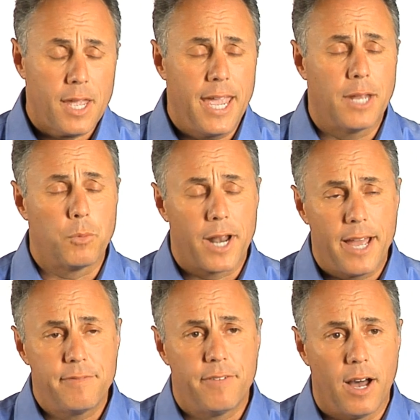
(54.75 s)
And what
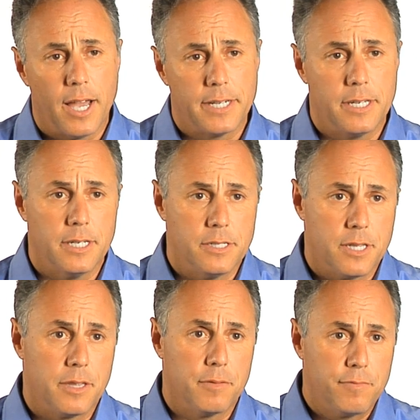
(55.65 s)
I find is
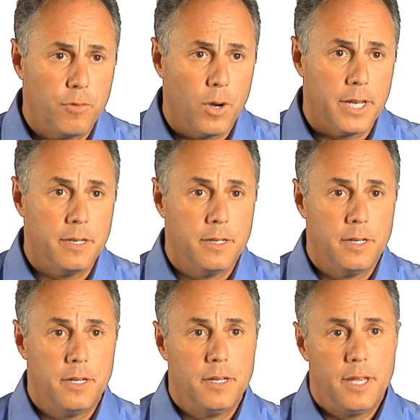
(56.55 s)
that the foot,
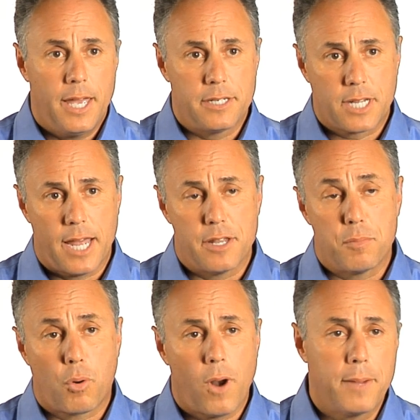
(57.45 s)
as kind of the
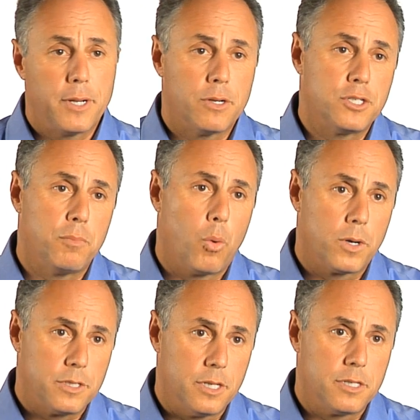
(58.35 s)
primary
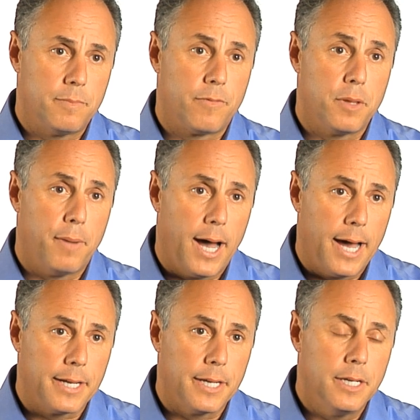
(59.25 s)
support system for the
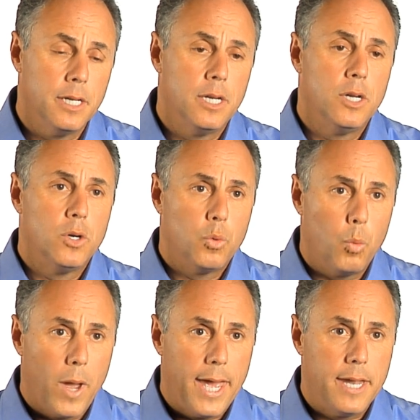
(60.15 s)
body,
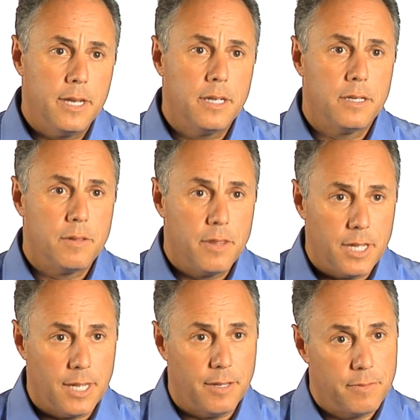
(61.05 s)
when
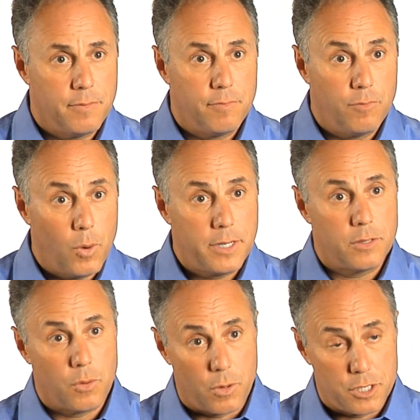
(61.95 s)
the foot,
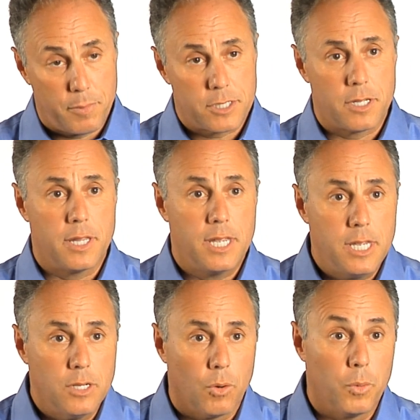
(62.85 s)
or especially the
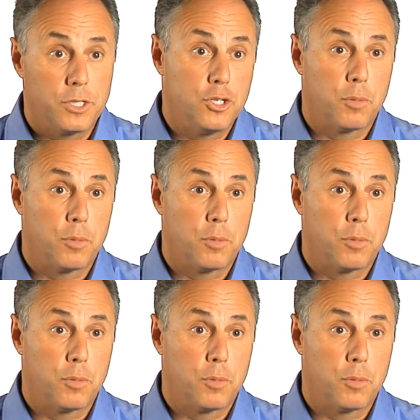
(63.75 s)
heel, which is